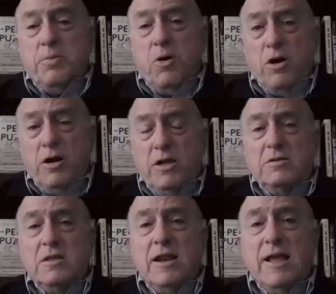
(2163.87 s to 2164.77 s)

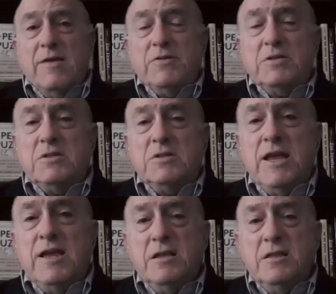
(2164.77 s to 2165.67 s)
parties that have a
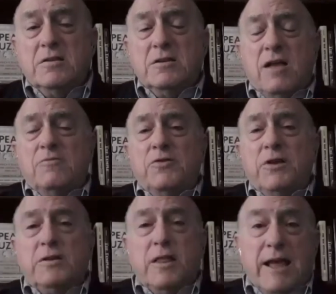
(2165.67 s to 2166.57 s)
stake in this
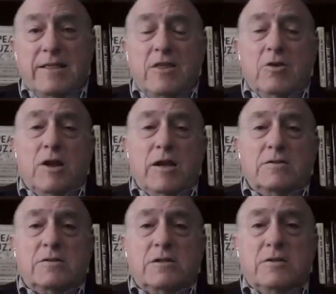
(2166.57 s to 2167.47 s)
conflict, like the United
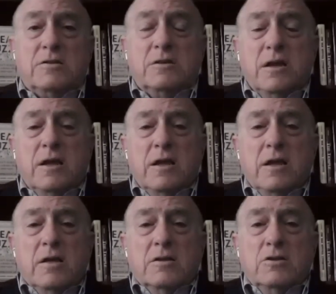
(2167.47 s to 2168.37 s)
States,
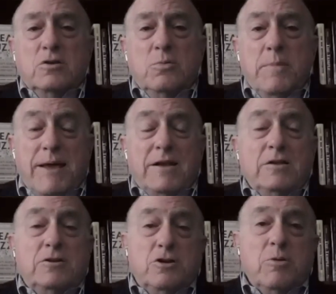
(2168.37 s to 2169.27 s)
to make a
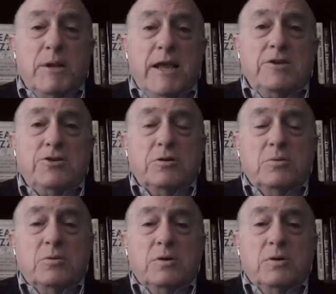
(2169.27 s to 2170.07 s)
determination.